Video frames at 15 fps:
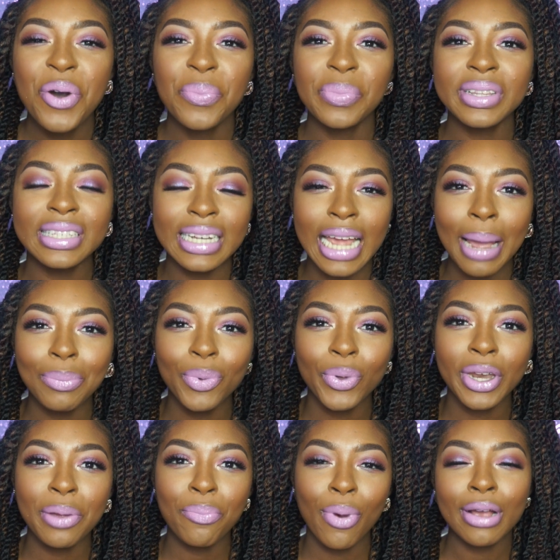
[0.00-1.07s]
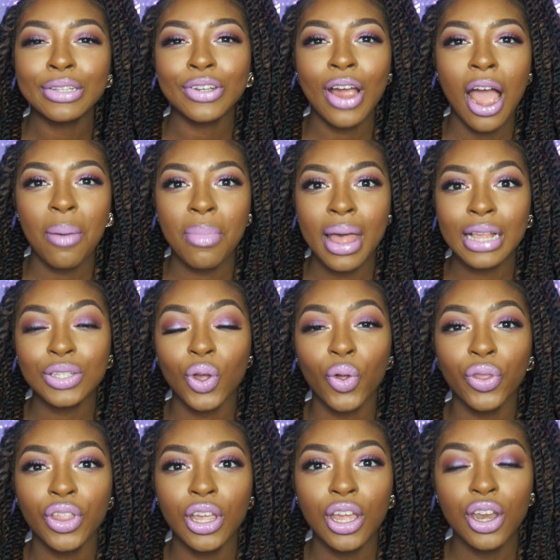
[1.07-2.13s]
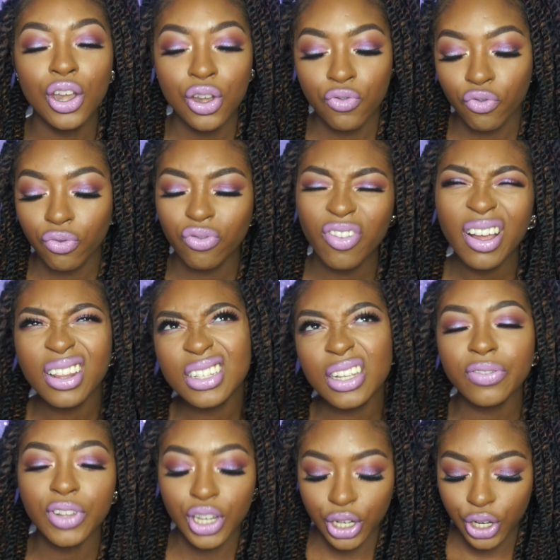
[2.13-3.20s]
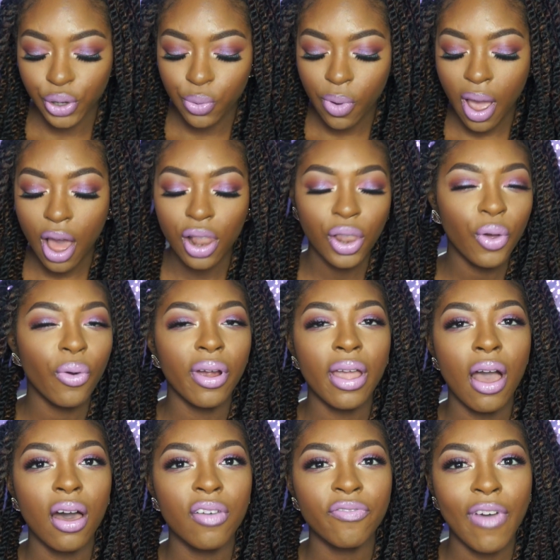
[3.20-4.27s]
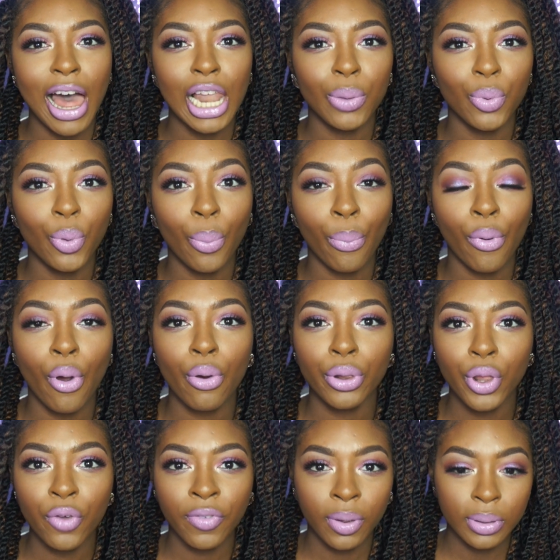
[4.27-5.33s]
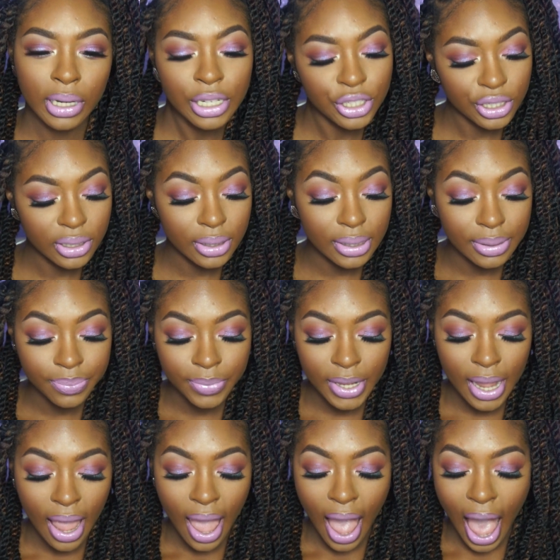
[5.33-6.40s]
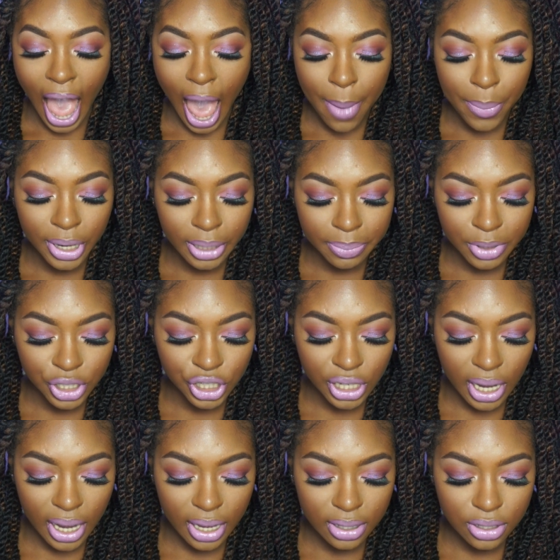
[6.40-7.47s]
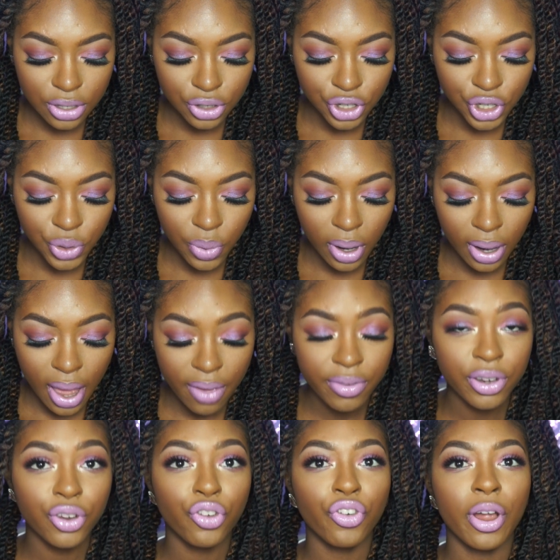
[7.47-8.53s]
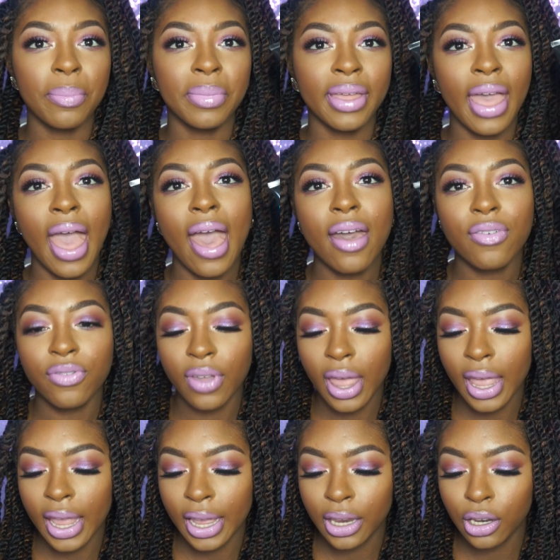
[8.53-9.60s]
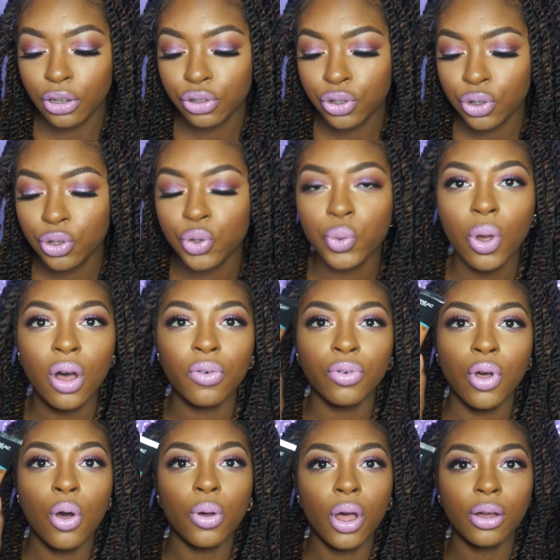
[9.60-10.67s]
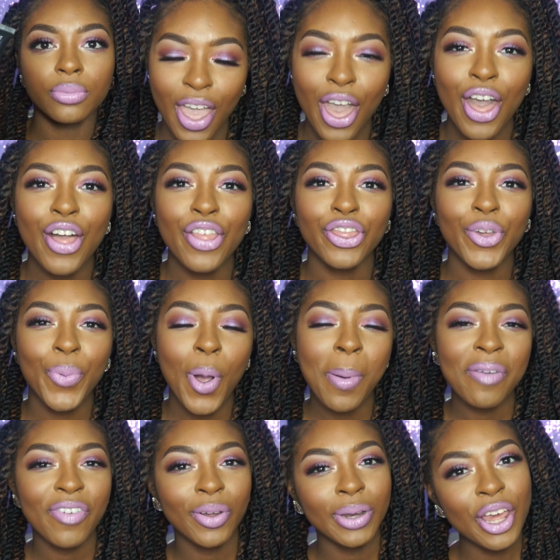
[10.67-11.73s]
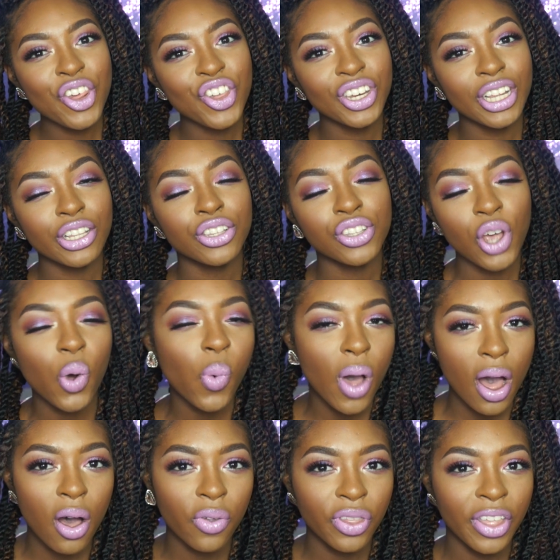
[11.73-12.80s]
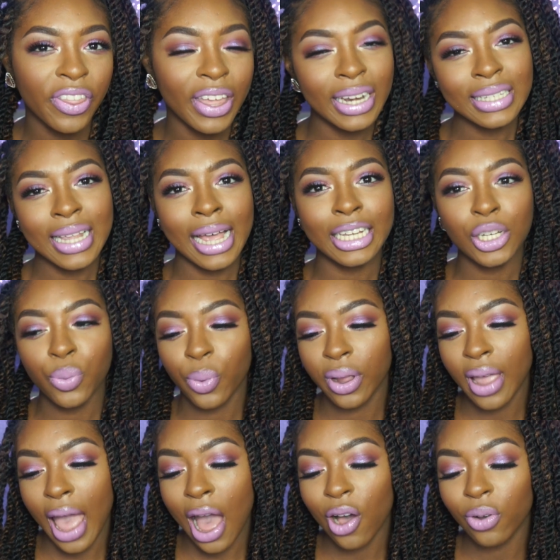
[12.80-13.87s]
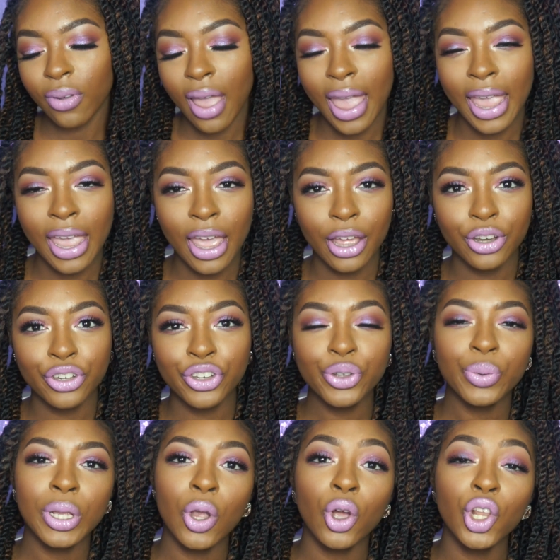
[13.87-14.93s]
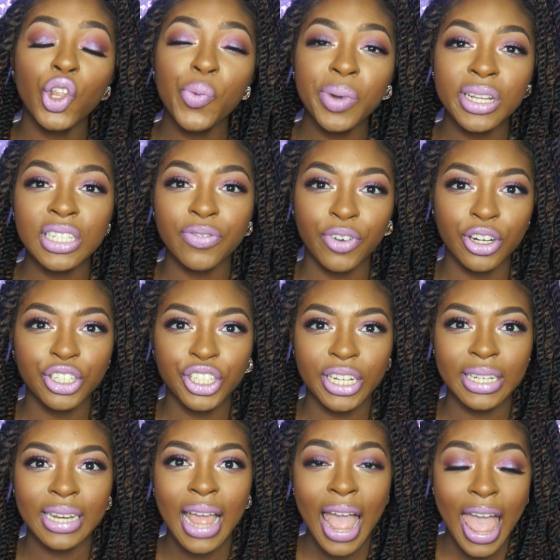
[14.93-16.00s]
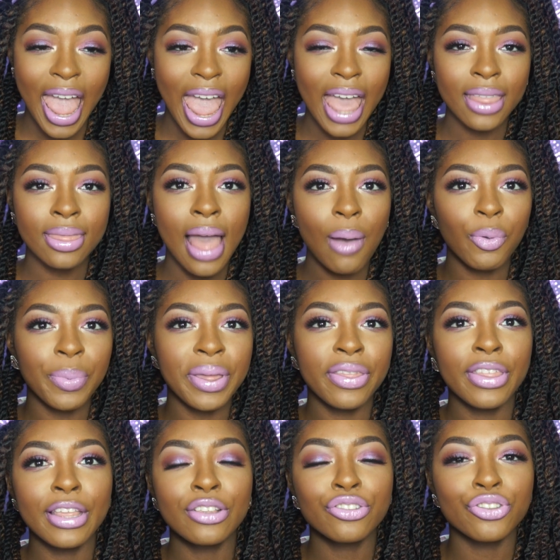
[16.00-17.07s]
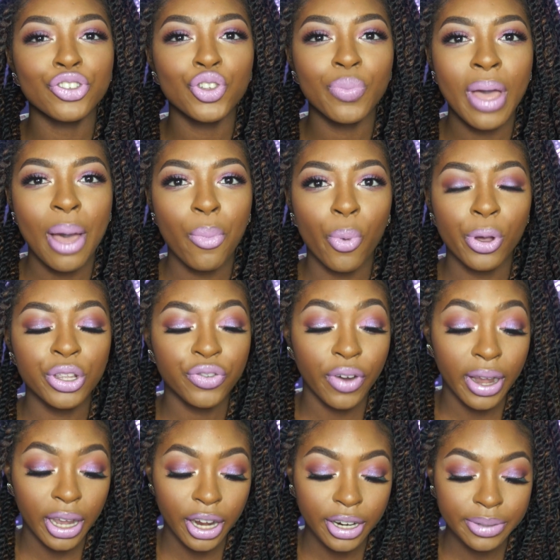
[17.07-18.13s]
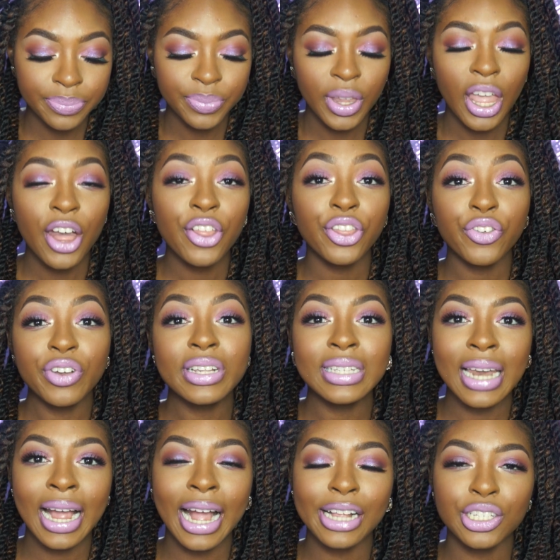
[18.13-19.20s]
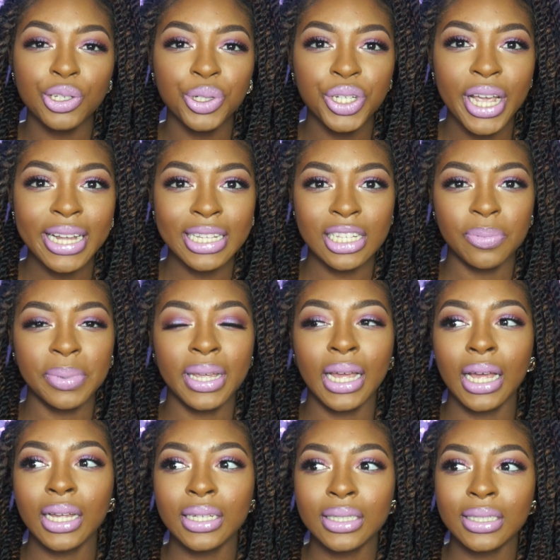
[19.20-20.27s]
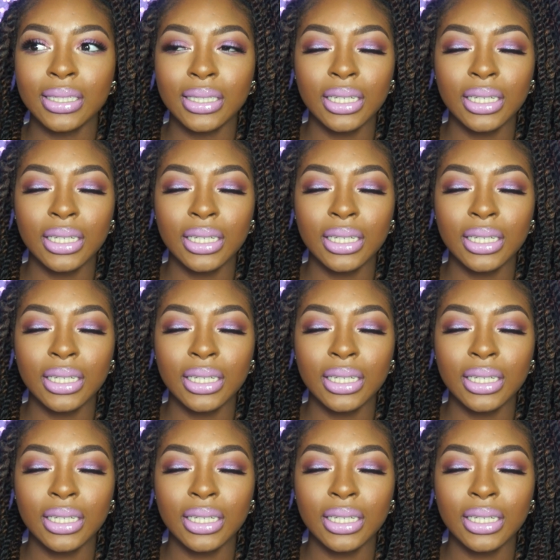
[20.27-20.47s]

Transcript: But today I'm doing Impress a Hot Mess on the relatively new L'Oreal Infallible Pro Glow Foundations. I picked the shades 211 Creme Calf and 212 Cocoa. The Pro Matte Foundation did so well that they decided to bring out a dewy or luminous version, and that will be these two bad boys right here. The reason I got two shades is because